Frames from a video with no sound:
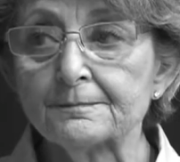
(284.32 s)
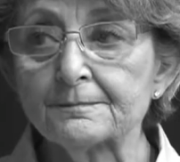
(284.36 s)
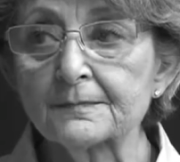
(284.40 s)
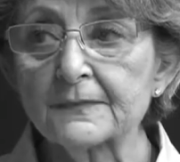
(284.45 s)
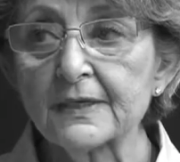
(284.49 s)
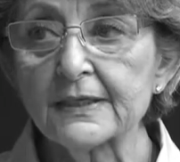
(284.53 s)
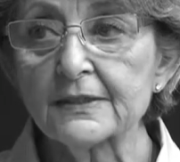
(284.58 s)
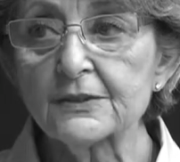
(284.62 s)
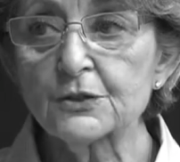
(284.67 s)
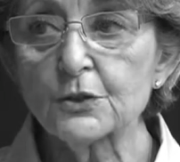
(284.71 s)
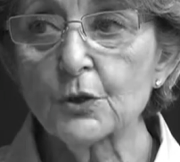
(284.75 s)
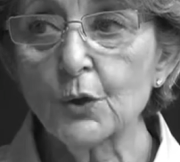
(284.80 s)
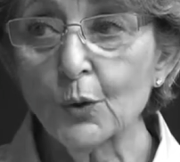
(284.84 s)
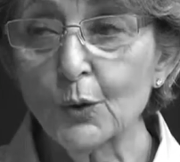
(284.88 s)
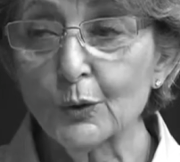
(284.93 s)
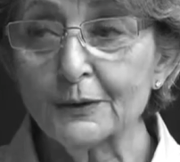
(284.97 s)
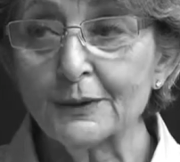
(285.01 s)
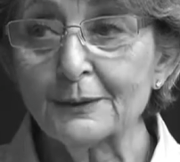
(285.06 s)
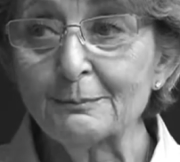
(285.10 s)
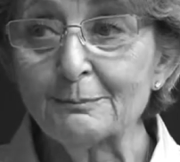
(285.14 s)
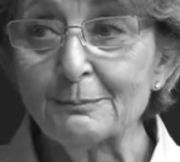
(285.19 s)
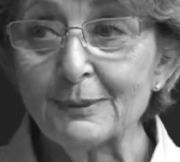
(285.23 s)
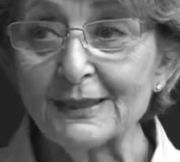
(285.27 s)
it's
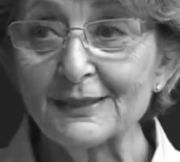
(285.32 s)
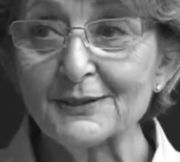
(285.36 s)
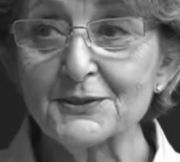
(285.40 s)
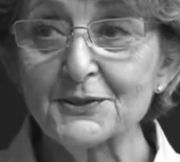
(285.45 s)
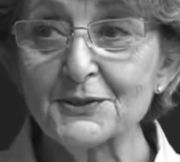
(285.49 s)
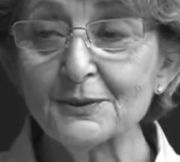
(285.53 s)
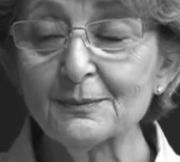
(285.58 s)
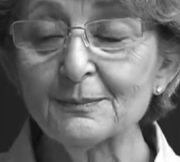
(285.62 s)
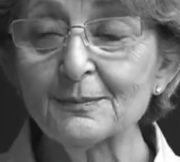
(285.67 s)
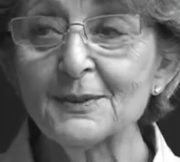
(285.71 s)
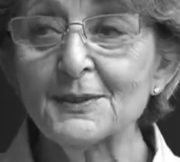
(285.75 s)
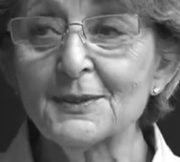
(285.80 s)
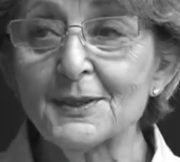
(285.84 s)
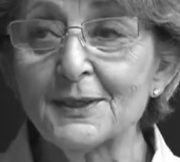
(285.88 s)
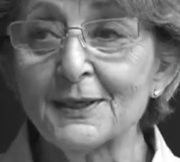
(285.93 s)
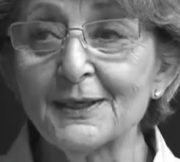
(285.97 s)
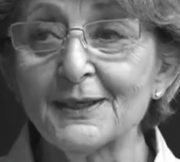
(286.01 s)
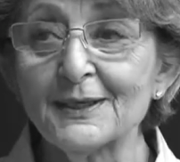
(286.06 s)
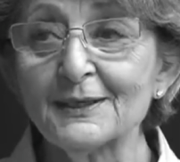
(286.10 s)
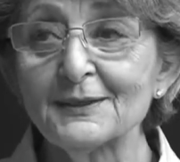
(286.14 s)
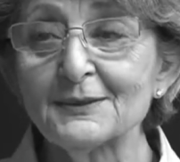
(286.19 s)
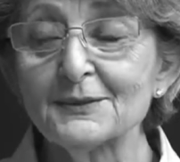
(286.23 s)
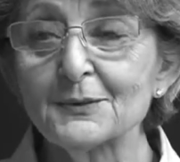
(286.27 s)
cold in Belgium
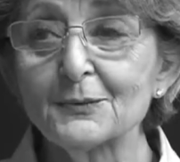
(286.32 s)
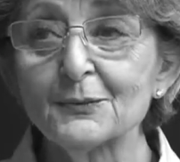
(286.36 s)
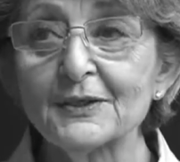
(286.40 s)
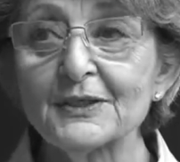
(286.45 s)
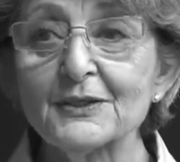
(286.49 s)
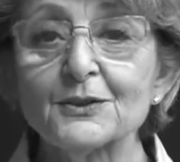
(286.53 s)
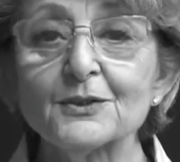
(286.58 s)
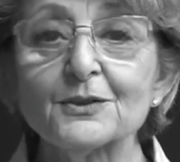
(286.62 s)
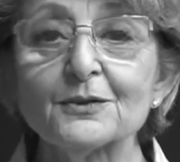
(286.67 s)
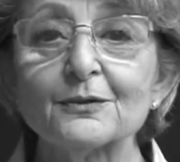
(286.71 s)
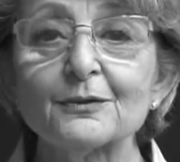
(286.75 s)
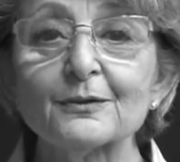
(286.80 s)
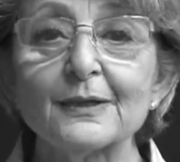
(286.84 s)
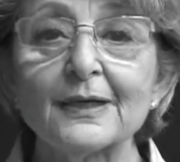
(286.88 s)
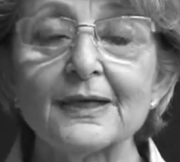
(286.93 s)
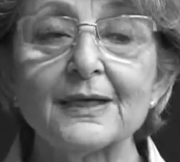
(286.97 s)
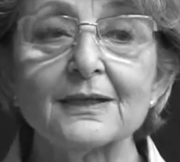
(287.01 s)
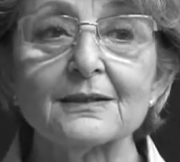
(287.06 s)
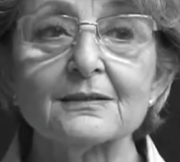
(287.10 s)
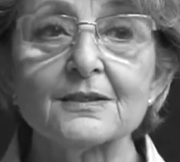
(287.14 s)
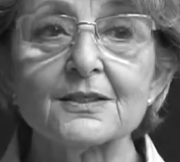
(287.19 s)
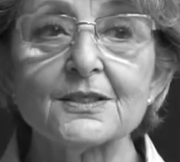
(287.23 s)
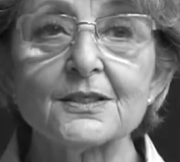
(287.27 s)
in the winter,
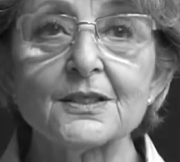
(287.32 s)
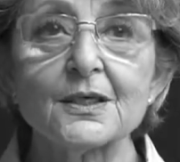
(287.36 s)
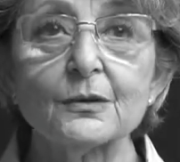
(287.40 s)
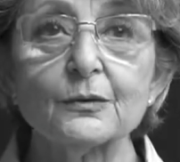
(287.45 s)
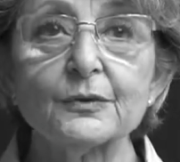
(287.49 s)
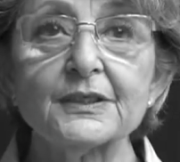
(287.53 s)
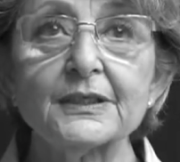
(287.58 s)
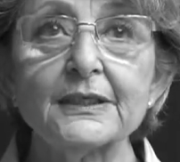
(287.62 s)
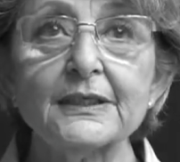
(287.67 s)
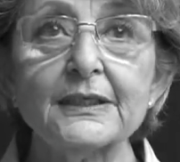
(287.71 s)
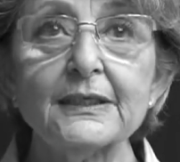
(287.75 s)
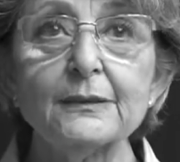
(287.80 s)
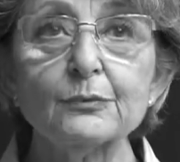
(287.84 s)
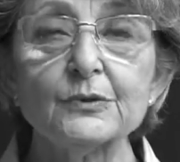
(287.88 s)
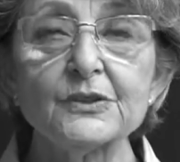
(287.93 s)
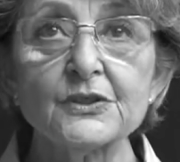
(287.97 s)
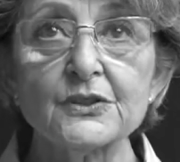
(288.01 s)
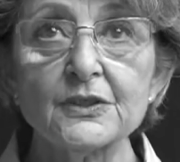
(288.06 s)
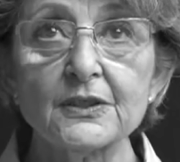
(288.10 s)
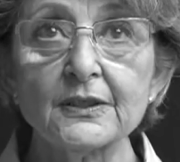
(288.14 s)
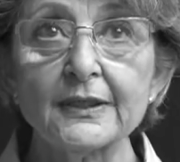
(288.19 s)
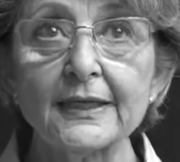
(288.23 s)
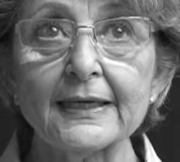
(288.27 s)
and so he was
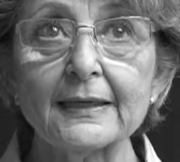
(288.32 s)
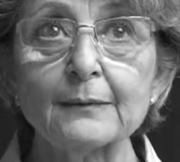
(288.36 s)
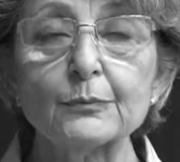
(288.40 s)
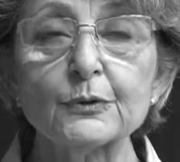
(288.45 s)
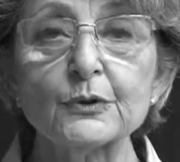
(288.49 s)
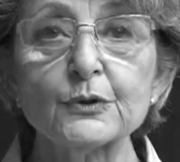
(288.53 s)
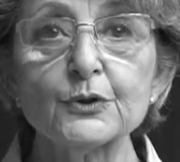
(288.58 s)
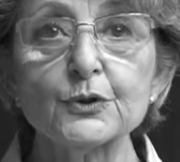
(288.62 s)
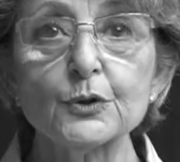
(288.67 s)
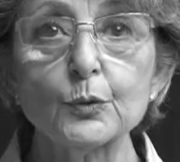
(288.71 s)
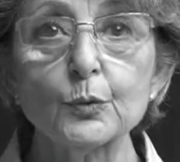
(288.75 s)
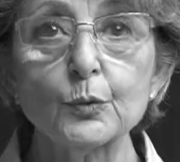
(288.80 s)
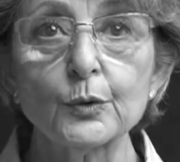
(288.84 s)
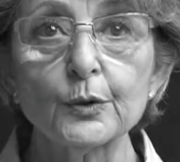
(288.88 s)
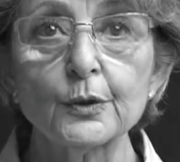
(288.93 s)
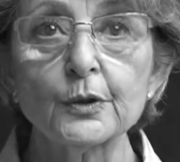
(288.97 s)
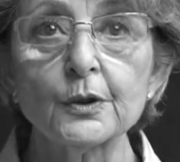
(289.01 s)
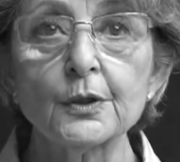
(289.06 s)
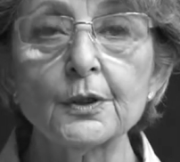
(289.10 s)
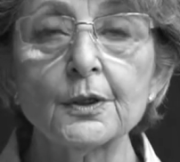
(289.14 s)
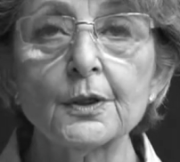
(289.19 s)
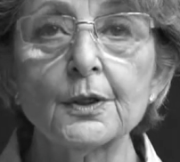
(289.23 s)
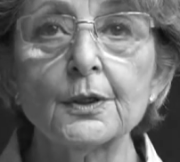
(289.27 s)
still able to
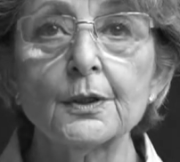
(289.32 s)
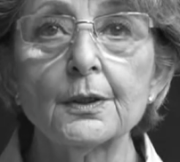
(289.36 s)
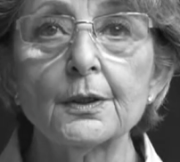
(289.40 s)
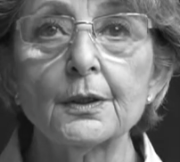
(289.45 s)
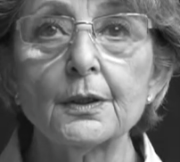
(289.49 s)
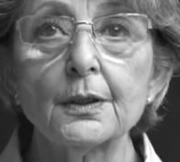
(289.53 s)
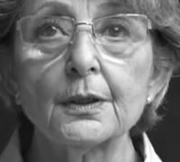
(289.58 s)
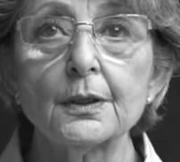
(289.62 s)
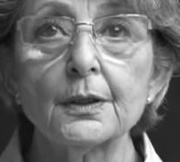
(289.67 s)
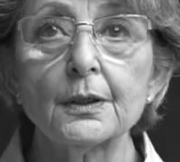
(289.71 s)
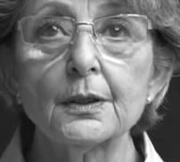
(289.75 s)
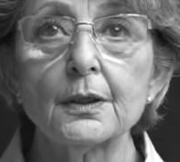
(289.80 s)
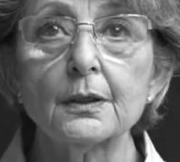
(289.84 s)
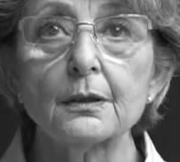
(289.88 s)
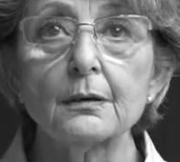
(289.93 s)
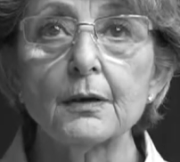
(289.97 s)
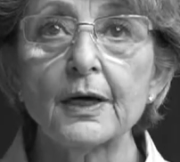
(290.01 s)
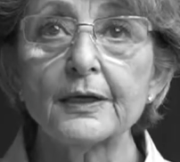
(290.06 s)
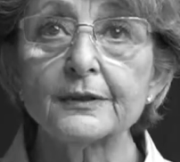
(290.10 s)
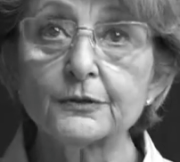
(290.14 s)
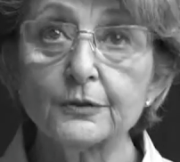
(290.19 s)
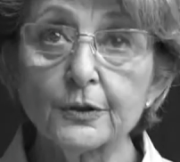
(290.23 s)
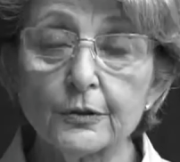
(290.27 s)
work
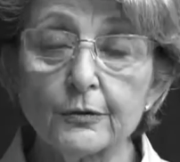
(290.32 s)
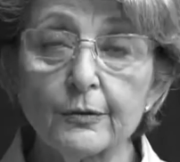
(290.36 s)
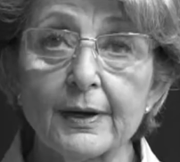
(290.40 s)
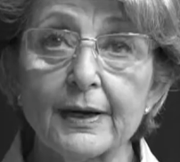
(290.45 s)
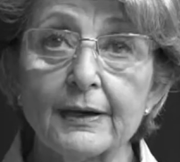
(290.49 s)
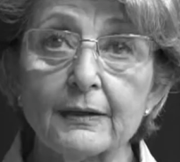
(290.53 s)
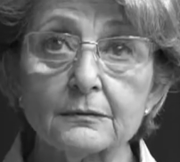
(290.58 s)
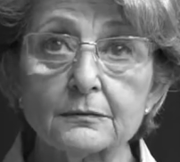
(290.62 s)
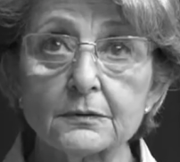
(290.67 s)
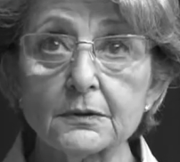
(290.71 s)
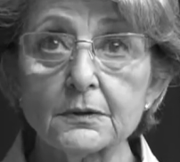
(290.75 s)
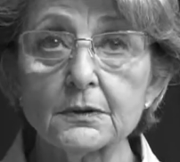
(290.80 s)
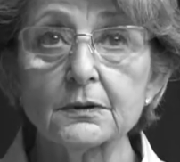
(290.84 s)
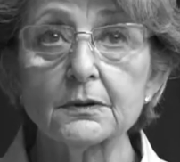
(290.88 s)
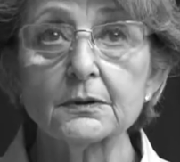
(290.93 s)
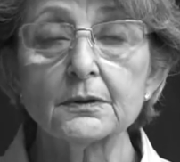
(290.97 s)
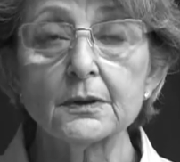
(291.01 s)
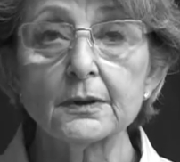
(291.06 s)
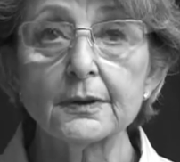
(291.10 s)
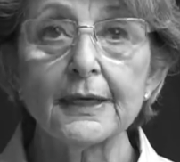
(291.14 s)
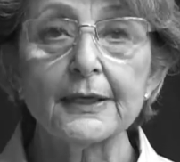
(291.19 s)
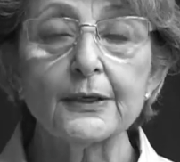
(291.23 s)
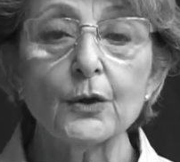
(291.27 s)
underground
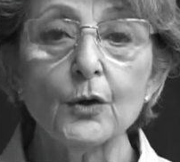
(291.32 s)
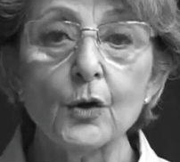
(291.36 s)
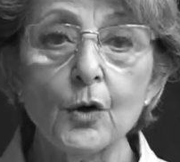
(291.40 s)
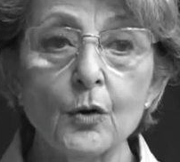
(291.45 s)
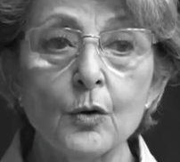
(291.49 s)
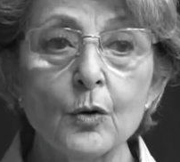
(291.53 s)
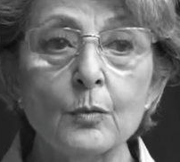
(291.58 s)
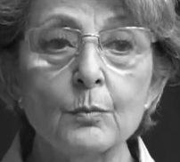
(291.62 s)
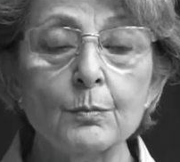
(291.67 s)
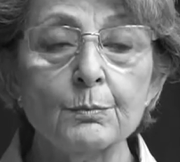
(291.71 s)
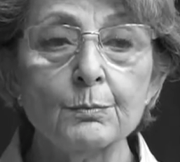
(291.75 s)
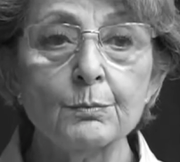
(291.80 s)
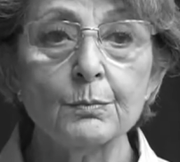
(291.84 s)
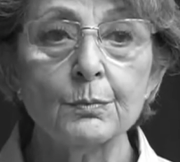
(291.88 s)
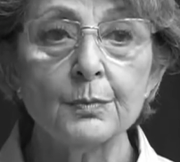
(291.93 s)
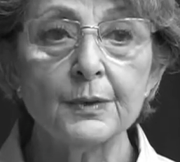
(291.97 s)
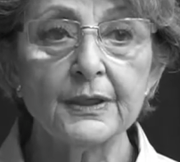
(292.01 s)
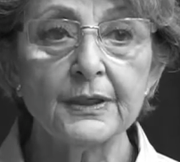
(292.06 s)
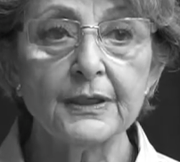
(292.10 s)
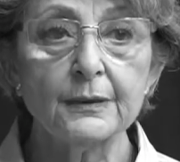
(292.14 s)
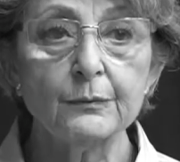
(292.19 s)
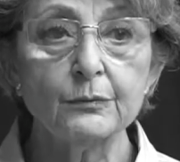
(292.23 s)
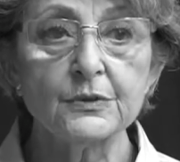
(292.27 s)
at home.
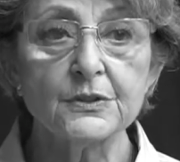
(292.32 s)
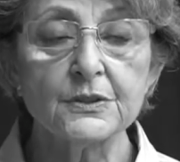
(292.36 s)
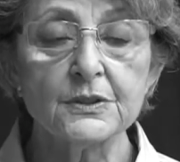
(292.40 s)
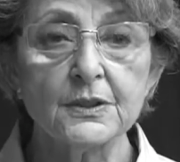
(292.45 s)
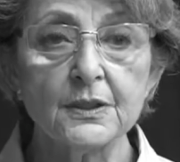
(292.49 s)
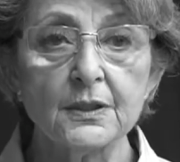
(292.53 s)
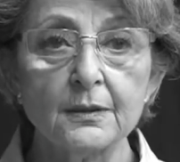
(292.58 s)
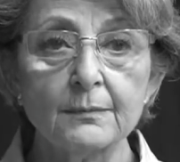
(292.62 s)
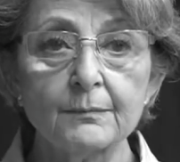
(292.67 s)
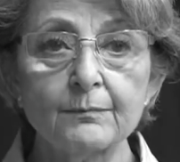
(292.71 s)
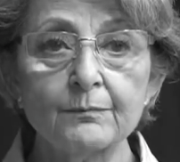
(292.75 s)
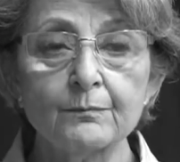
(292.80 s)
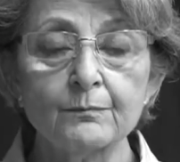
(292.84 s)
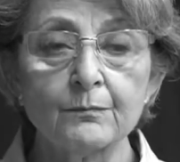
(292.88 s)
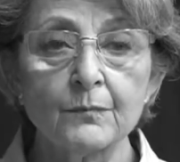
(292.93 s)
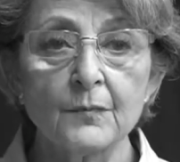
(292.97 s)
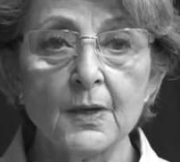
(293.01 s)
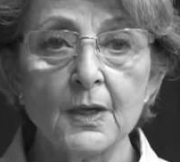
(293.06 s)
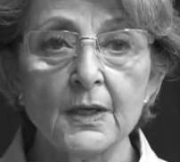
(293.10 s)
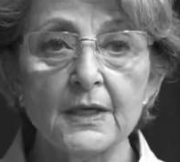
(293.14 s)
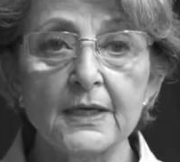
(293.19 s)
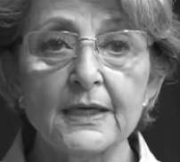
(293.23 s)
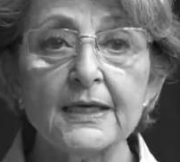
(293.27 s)

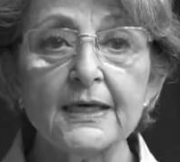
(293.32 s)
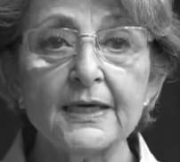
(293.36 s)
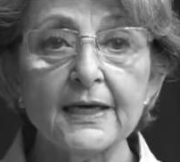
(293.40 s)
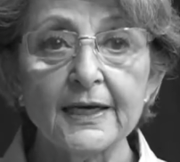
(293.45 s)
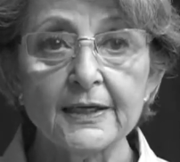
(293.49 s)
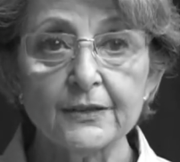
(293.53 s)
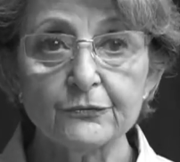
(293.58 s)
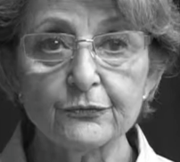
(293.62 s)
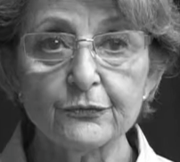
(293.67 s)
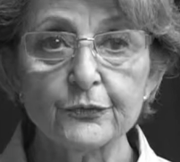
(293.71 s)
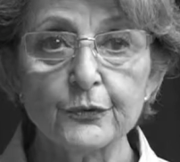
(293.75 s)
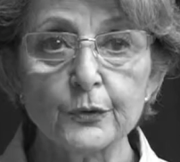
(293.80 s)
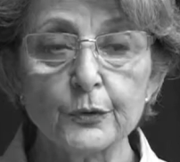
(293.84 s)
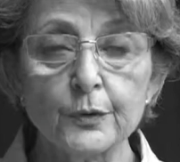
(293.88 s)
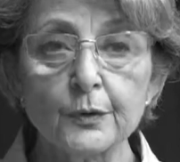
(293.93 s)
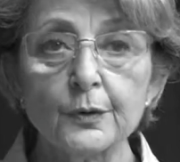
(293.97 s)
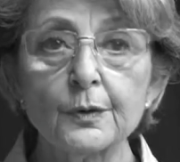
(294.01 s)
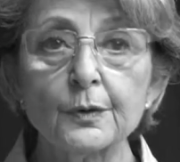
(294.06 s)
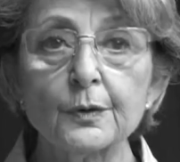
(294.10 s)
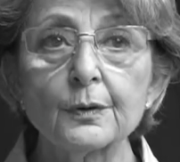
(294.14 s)
He cut fur,